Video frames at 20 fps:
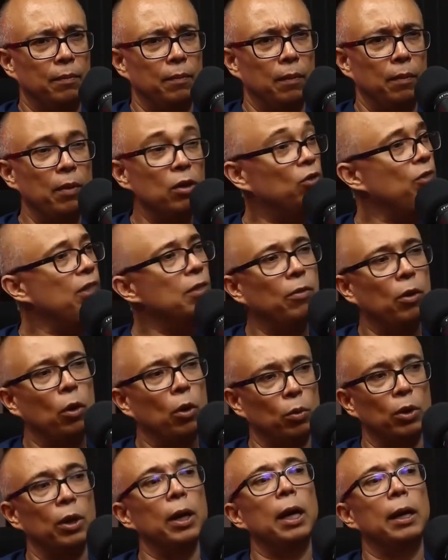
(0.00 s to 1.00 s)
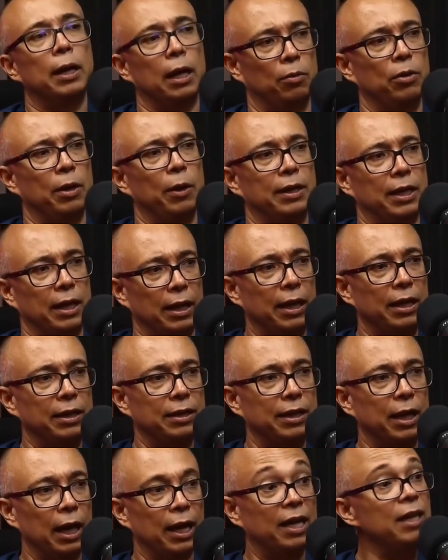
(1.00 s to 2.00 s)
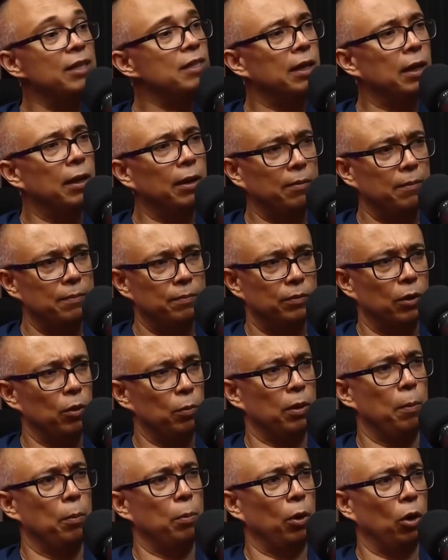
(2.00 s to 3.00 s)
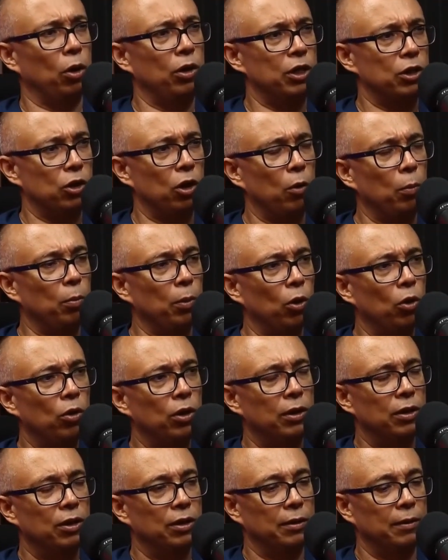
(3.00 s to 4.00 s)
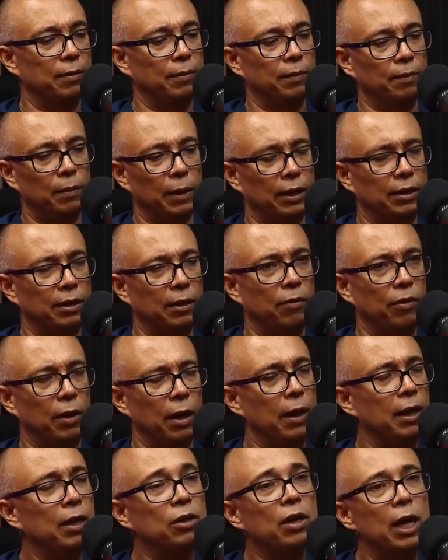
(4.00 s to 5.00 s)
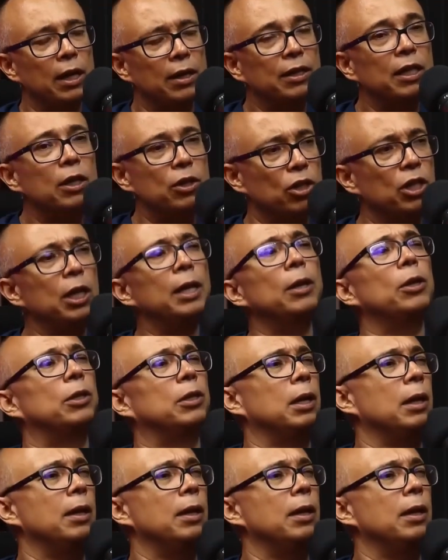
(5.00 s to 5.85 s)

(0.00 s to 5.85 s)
to reformulate everything inside from importing components. It's a very drastic change.